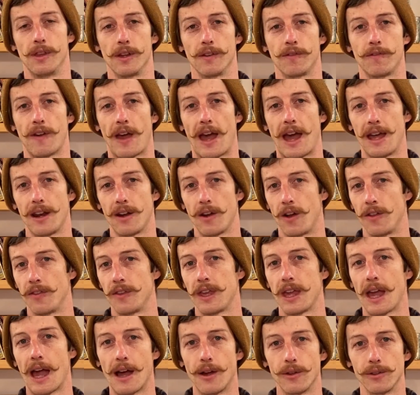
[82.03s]
the fat on
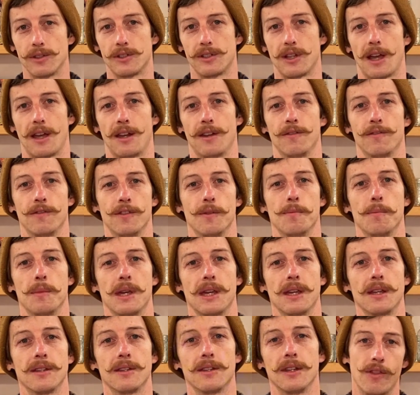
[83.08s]
the outside of the
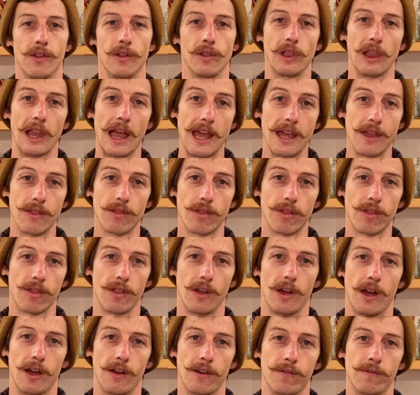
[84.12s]
meat, the length
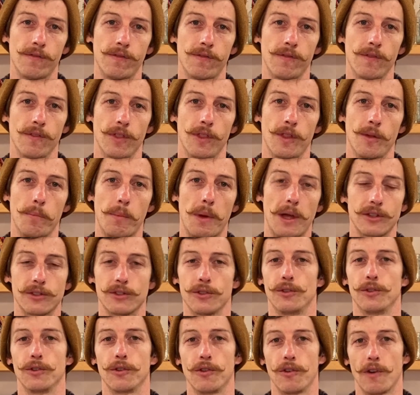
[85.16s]
of the
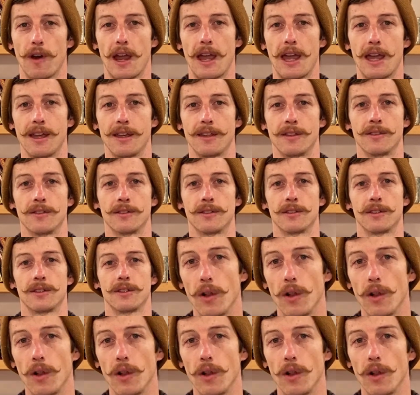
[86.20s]
muscle grains?